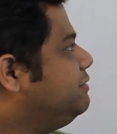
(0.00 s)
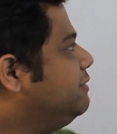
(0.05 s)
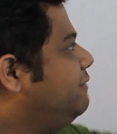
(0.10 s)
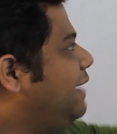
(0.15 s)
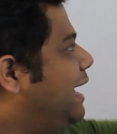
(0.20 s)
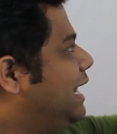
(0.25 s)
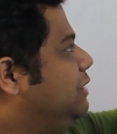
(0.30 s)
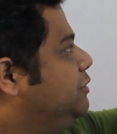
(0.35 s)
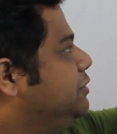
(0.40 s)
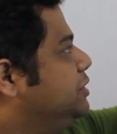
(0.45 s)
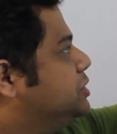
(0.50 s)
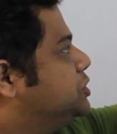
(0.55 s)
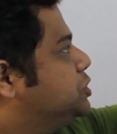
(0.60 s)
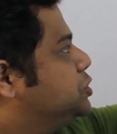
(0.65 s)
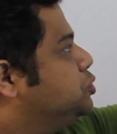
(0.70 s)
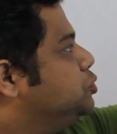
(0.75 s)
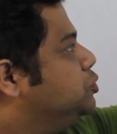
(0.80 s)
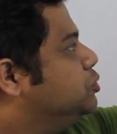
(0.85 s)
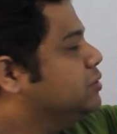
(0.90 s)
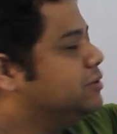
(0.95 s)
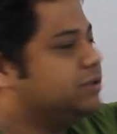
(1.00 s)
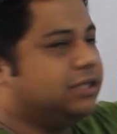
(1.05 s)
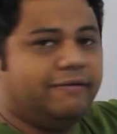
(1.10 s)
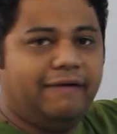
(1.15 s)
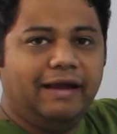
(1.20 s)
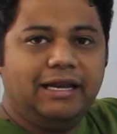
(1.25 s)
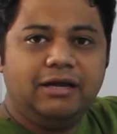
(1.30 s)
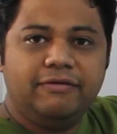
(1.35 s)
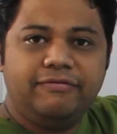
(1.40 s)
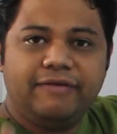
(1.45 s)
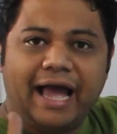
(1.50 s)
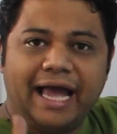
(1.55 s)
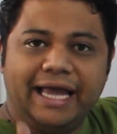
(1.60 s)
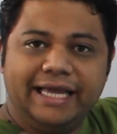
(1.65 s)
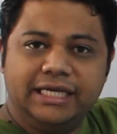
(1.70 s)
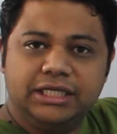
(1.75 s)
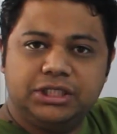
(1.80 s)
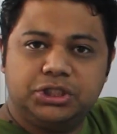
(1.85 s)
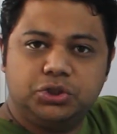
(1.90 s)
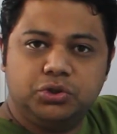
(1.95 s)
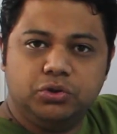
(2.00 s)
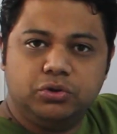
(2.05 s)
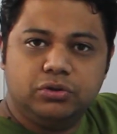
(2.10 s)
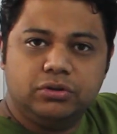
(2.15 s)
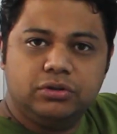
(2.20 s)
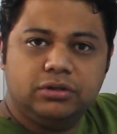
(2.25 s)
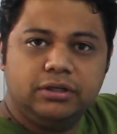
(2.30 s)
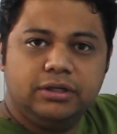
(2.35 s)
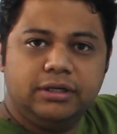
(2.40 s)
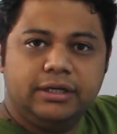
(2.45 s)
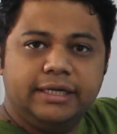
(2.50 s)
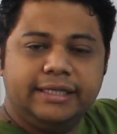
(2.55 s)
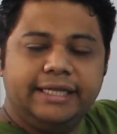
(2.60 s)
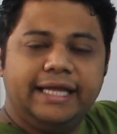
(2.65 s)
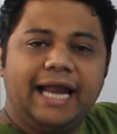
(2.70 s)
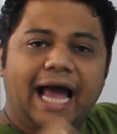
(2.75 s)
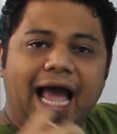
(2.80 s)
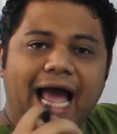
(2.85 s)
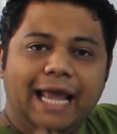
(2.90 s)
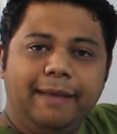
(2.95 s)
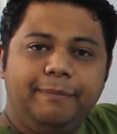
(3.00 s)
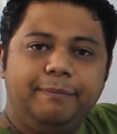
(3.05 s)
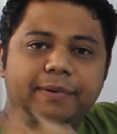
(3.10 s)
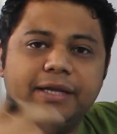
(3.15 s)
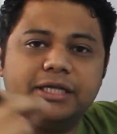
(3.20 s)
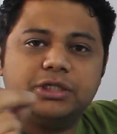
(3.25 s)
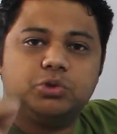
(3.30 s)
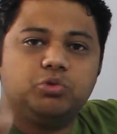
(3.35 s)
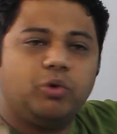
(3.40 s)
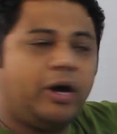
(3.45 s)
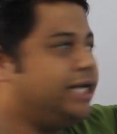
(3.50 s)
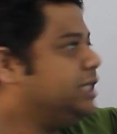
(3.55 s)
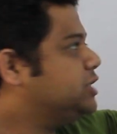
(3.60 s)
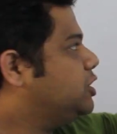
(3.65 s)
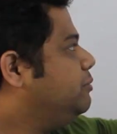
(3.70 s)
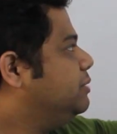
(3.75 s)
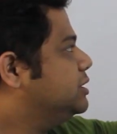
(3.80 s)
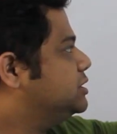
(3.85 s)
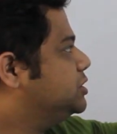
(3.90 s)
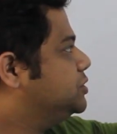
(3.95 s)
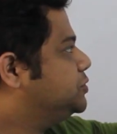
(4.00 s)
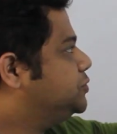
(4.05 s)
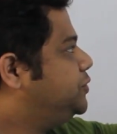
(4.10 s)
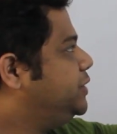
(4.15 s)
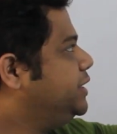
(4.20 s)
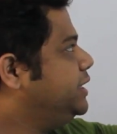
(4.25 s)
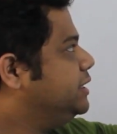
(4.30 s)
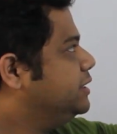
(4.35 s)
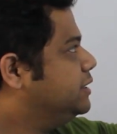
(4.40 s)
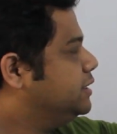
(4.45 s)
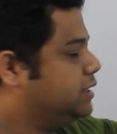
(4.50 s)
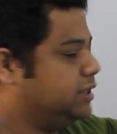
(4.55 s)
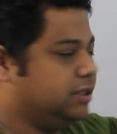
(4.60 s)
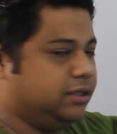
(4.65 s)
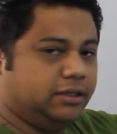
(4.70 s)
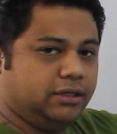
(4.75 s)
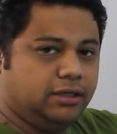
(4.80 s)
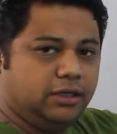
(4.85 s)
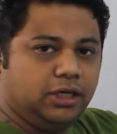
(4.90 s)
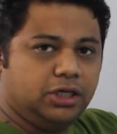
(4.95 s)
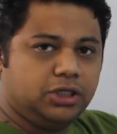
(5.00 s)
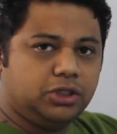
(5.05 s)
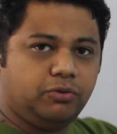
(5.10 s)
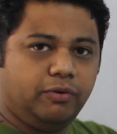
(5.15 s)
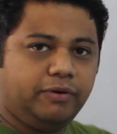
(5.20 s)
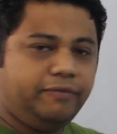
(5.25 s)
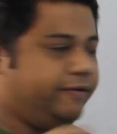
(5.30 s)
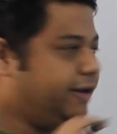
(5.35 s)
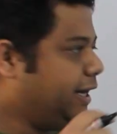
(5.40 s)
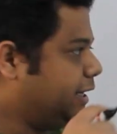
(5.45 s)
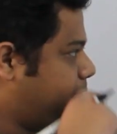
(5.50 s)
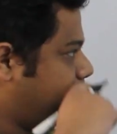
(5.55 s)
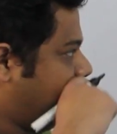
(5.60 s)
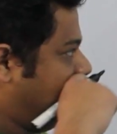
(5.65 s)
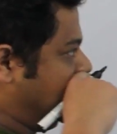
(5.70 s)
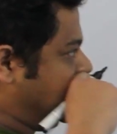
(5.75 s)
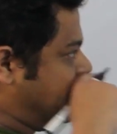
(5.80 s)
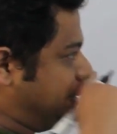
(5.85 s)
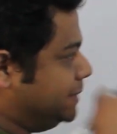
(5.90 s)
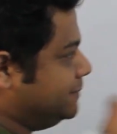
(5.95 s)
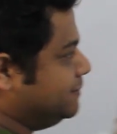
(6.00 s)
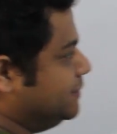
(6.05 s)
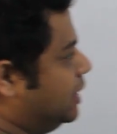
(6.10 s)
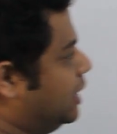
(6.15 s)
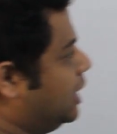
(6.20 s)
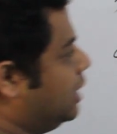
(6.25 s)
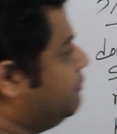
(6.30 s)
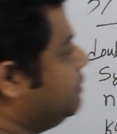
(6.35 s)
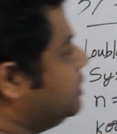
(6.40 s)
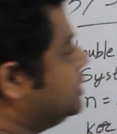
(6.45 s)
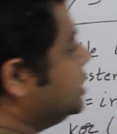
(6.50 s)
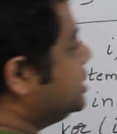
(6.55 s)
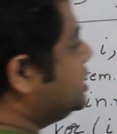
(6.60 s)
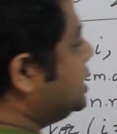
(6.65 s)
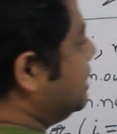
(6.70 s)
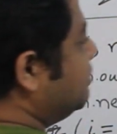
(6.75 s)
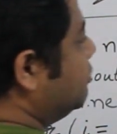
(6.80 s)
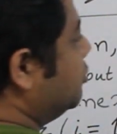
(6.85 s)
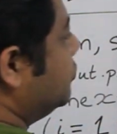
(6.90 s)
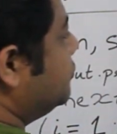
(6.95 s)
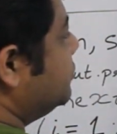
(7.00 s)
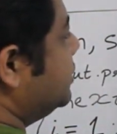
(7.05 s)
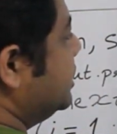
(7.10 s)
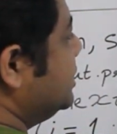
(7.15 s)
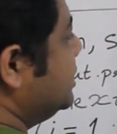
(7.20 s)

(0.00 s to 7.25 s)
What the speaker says: the value is 2, the value of I is 2, then I plus 1 is how much? 3. So what we can do is, we'll just remove